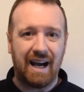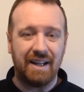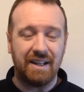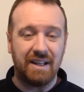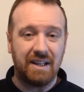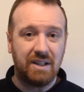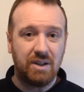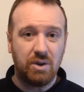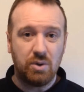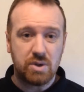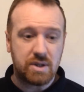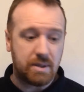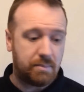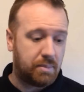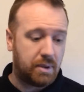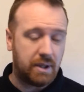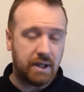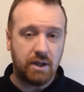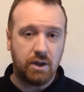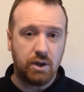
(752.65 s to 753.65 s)
And
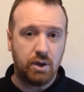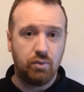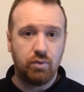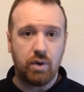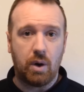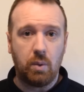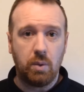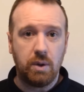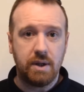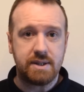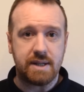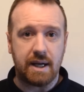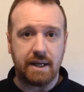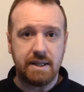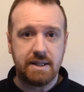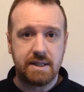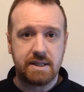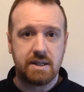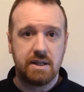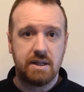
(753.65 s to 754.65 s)
you roll the
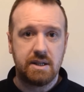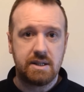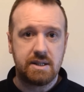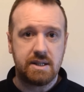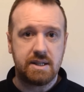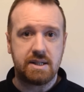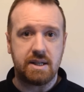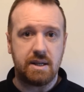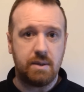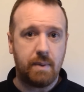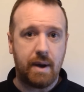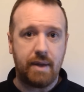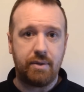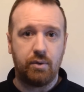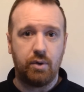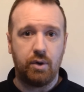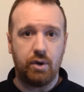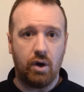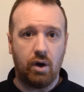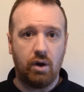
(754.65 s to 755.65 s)
dice to see
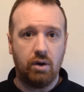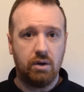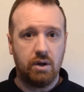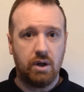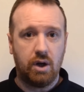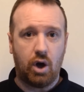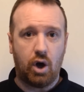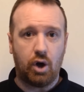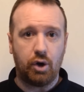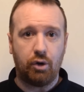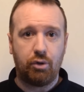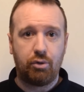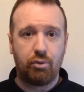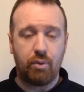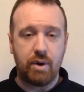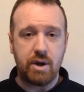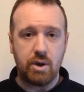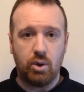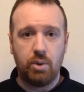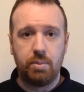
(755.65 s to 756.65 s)
whether or not on a
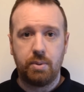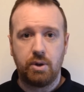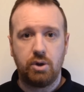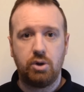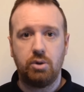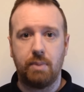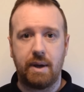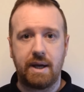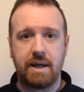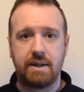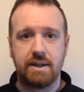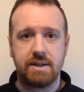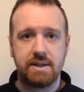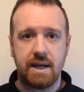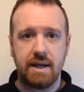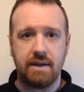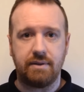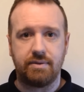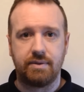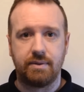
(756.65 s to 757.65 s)
3 up you make the
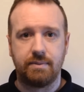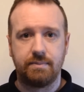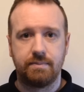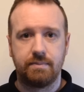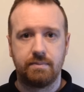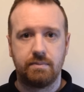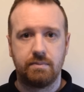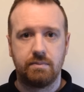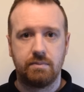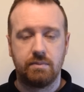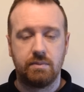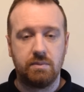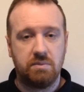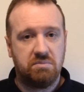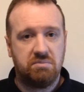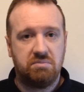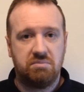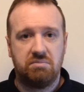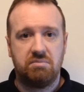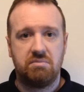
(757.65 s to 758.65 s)
save.
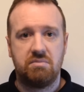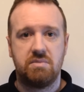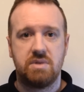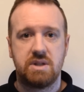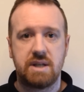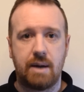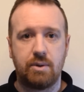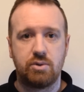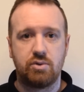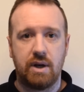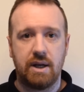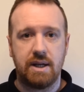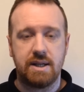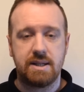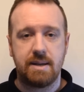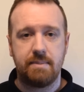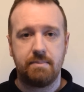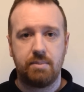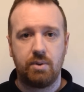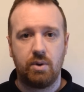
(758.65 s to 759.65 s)
Sounds really
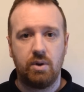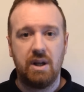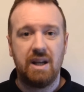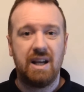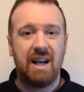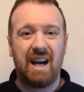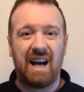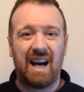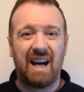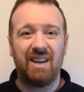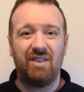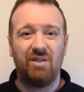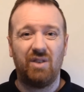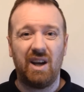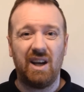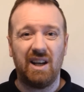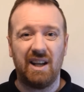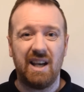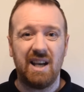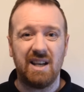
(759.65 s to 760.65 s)
simple, and it
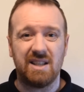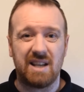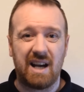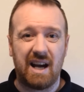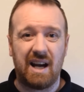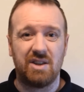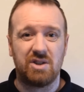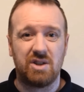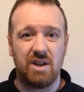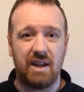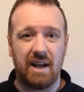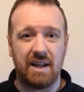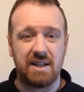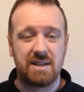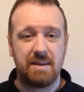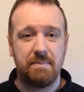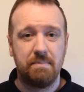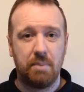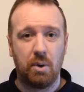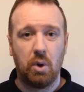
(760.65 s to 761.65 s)
really is actually that
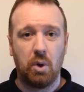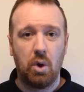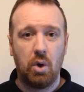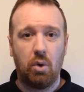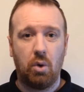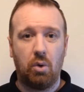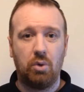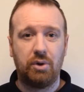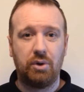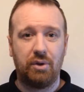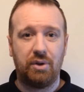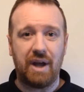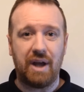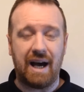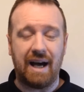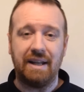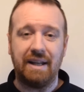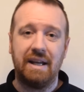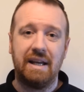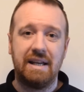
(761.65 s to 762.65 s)
simple, other
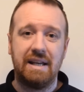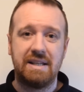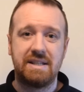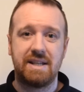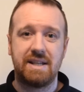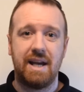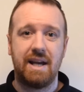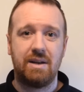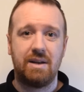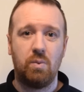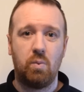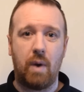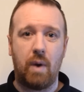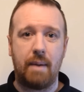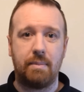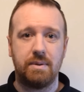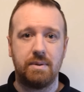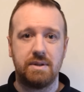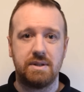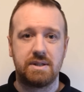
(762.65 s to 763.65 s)
than certain
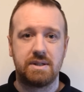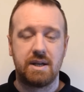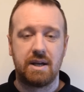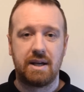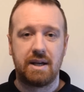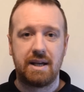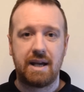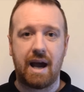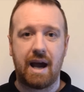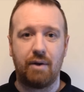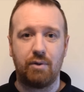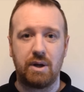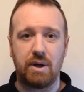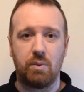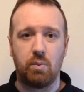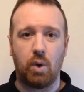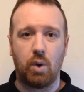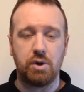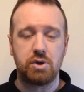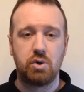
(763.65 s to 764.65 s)
weapons carry
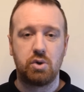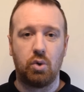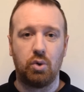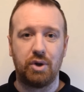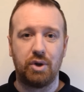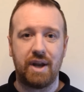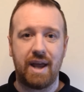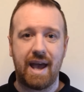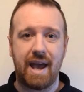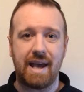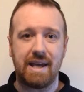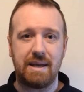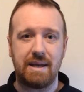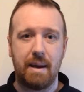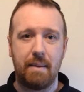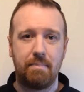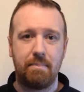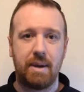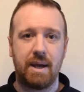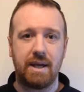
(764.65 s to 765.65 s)
what's called an
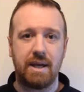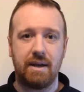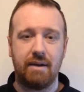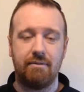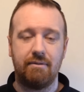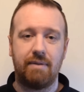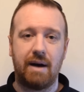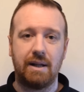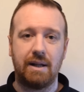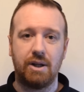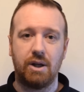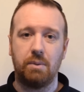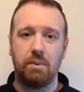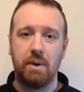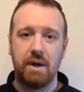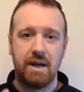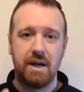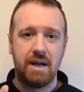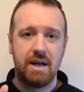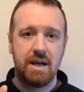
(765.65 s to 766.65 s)
AP
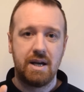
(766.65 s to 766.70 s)
value.